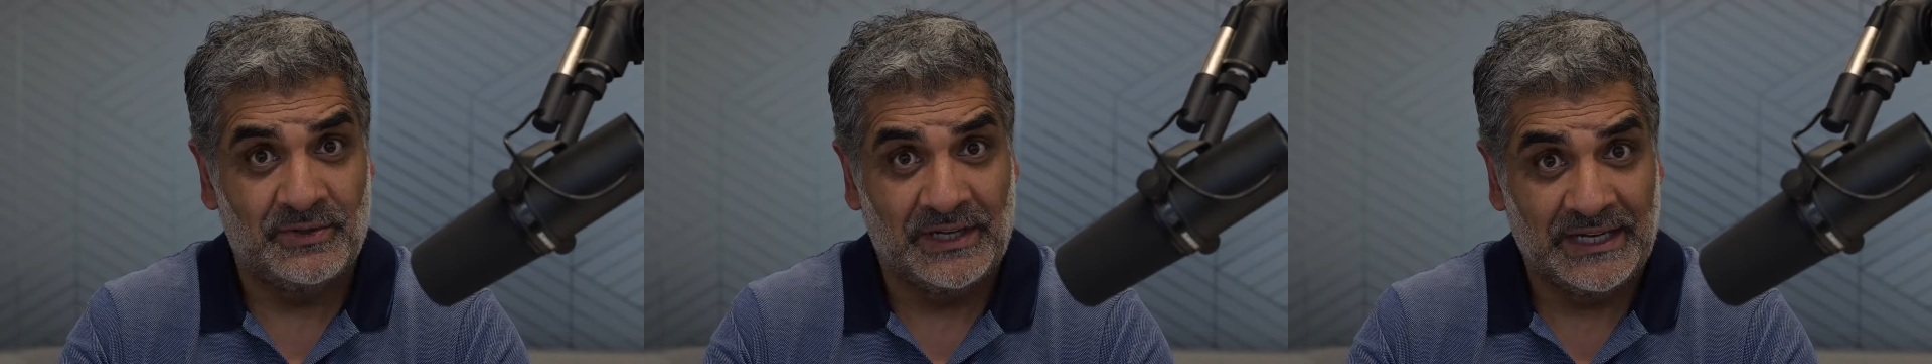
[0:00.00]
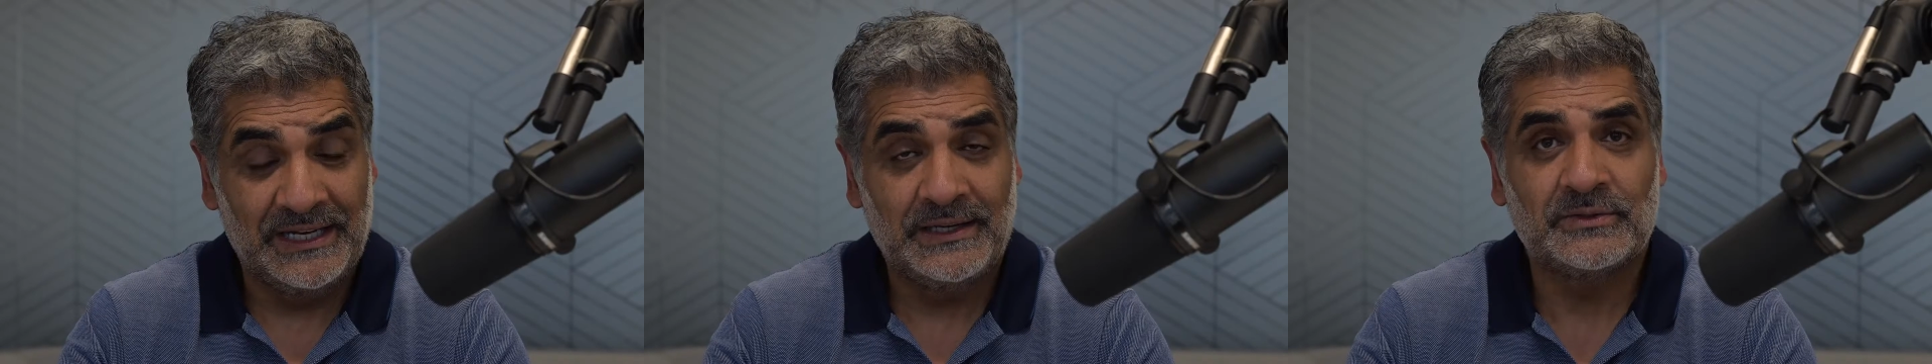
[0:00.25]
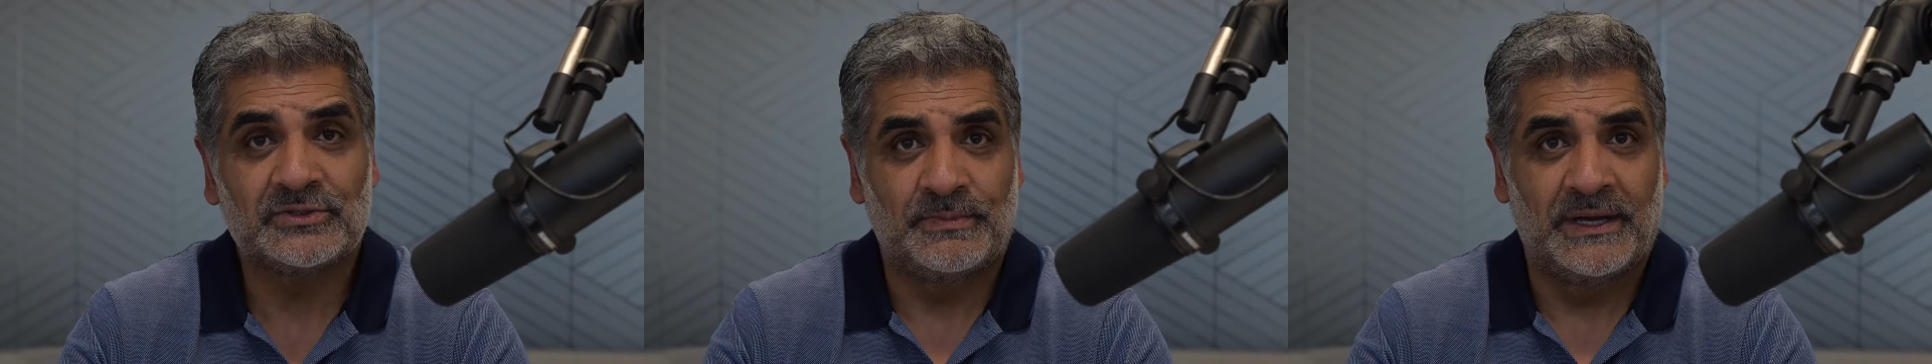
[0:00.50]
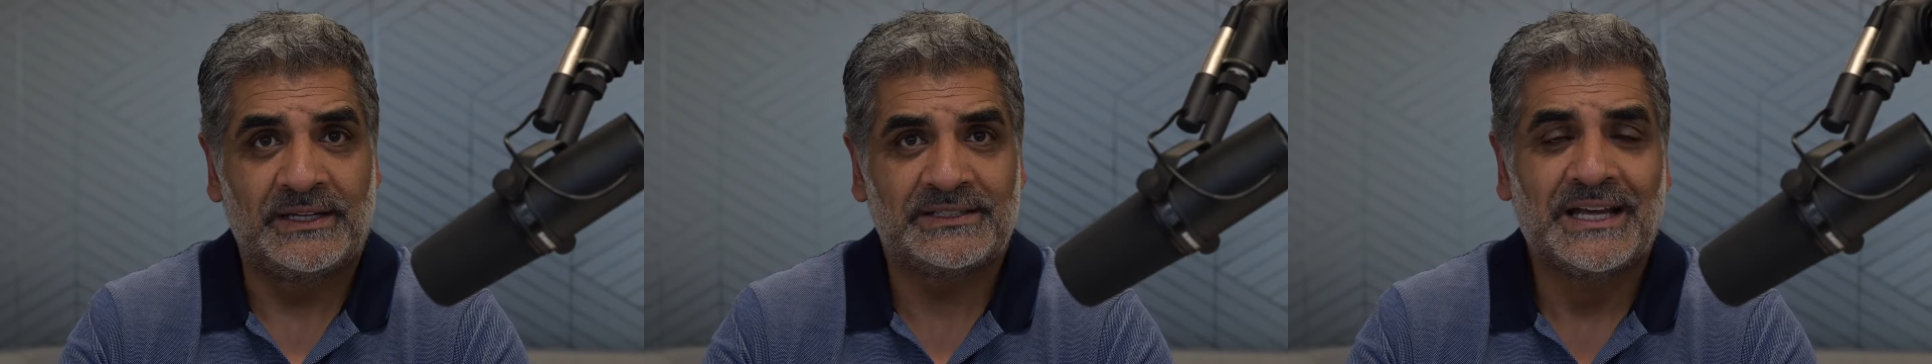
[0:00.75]
the clinical
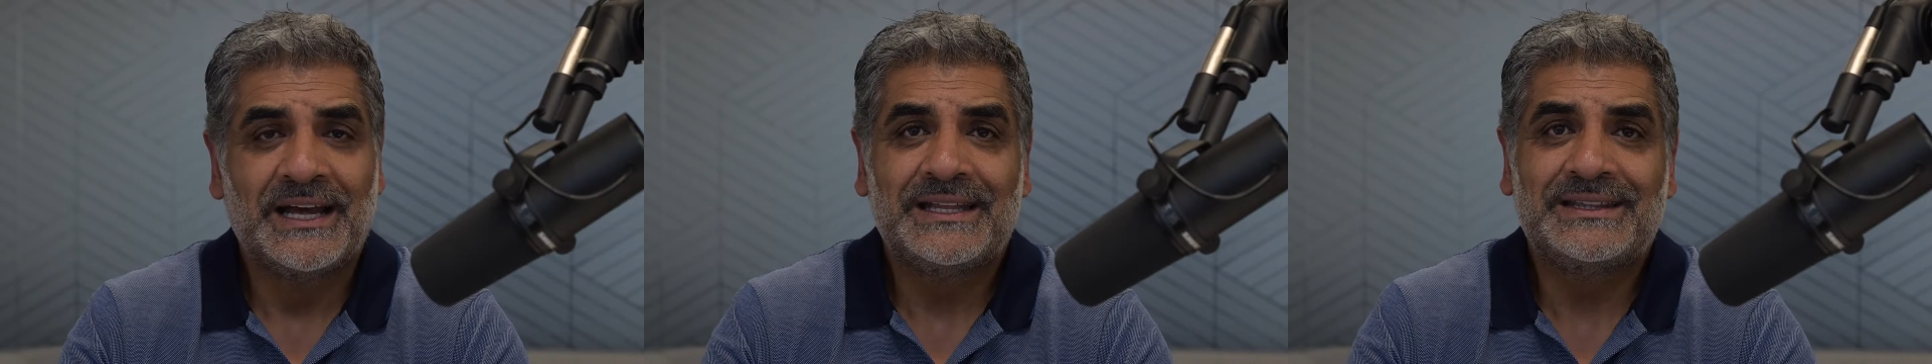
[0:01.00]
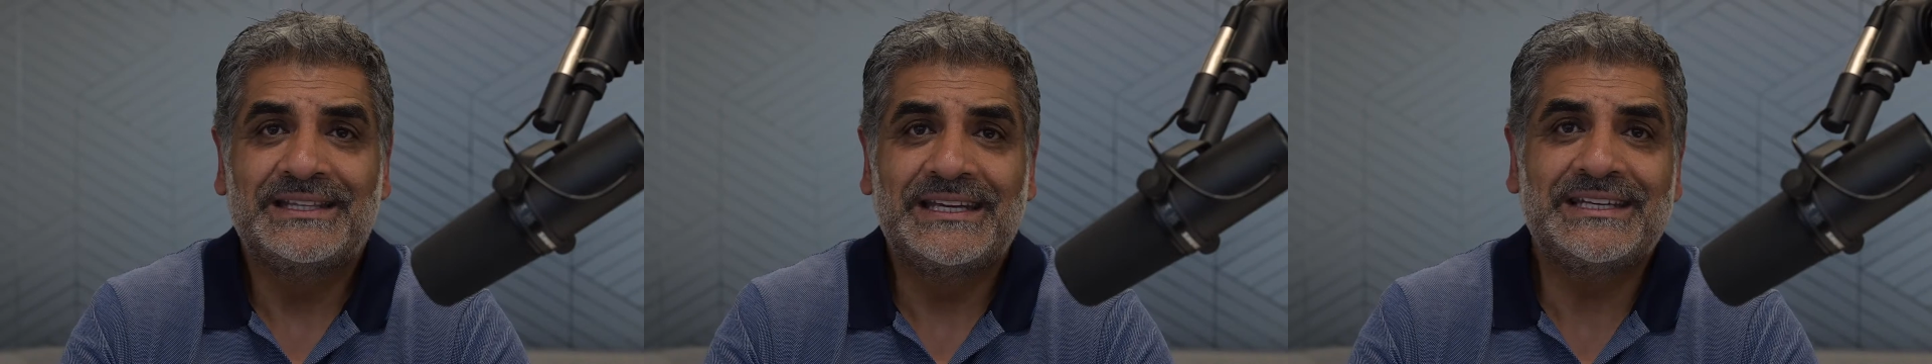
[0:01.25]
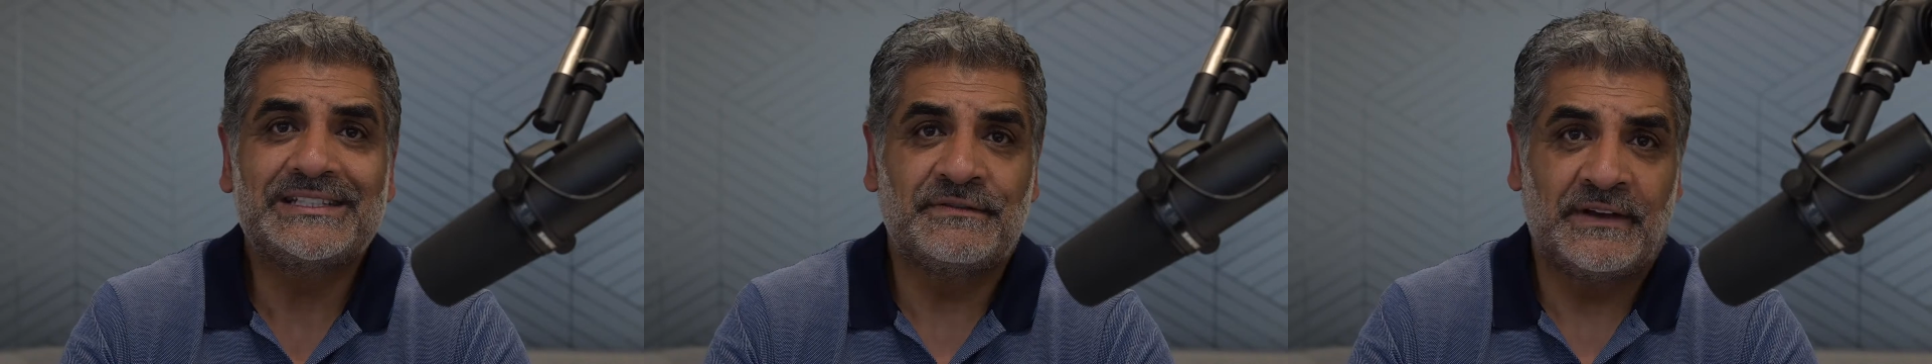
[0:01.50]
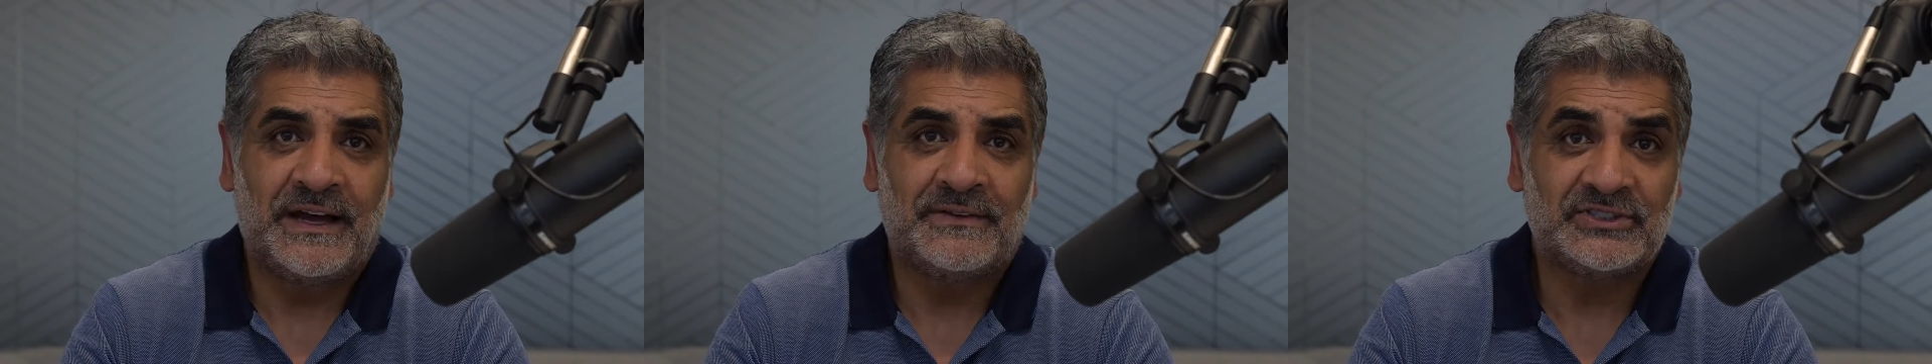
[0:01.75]
space, these
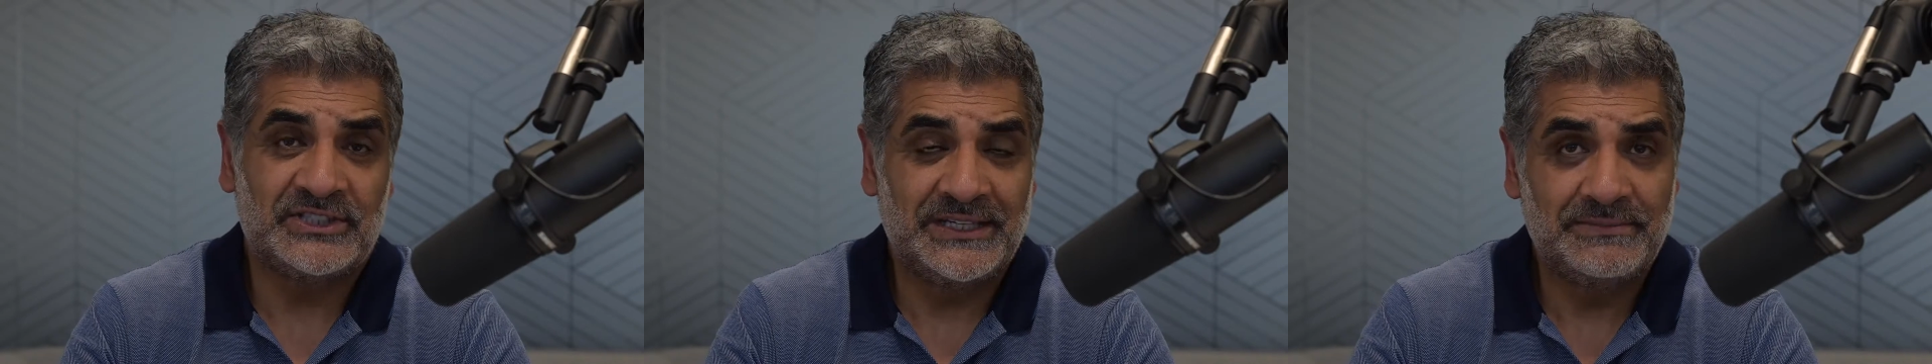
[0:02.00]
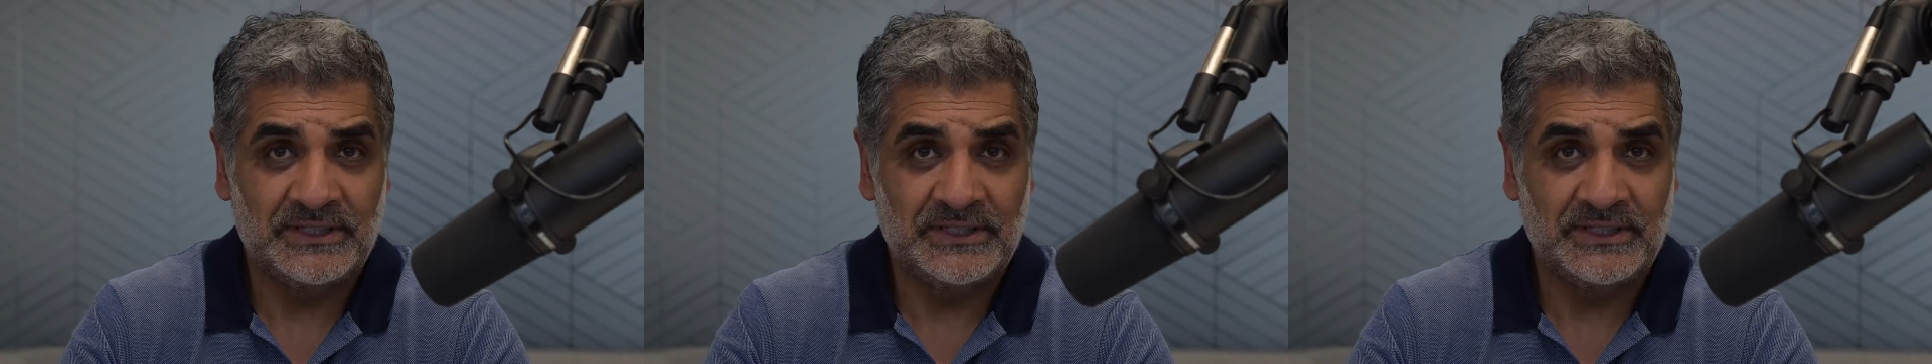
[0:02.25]
valves seem